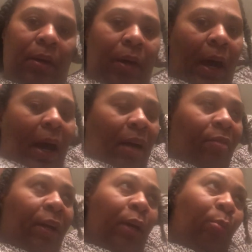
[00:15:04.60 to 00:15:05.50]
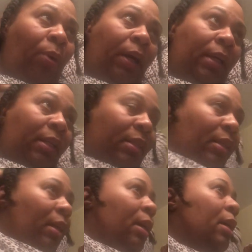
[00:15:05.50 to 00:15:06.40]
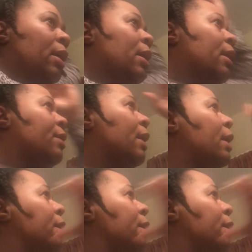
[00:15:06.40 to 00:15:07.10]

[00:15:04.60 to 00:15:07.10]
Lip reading: I have hair products that I